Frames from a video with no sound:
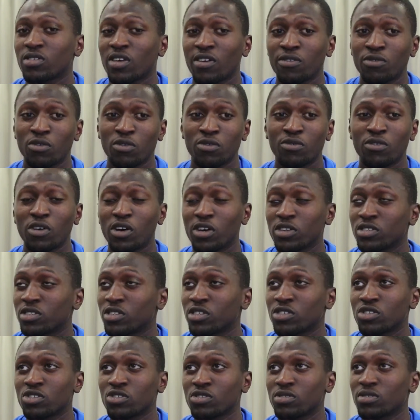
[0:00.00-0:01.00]
I feel
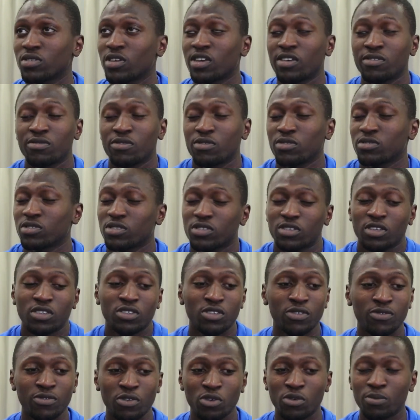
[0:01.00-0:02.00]
faster. I
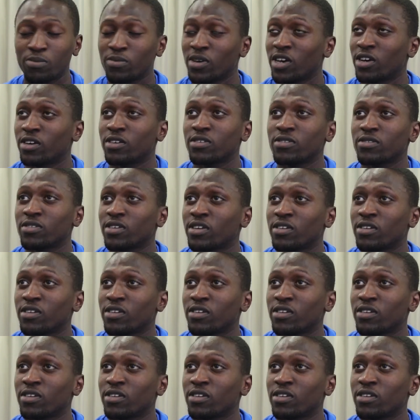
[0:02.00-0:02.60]
just feel better.